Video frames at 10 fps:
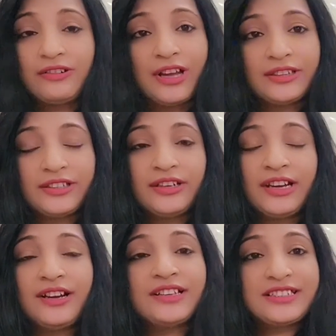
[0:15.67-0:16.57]

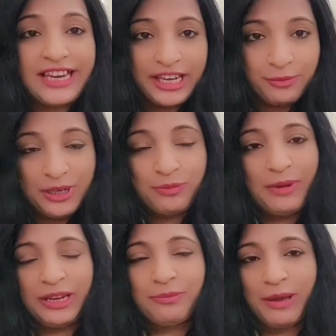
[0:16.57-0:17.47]
rather a statement
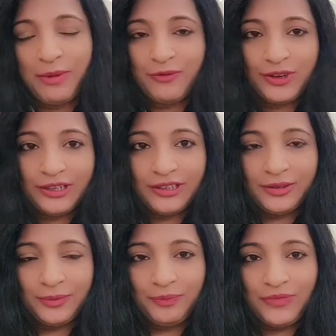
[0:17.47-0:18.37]
made by my
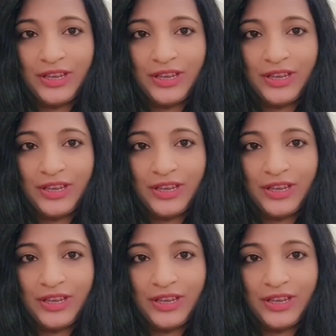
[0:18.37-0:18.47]
father.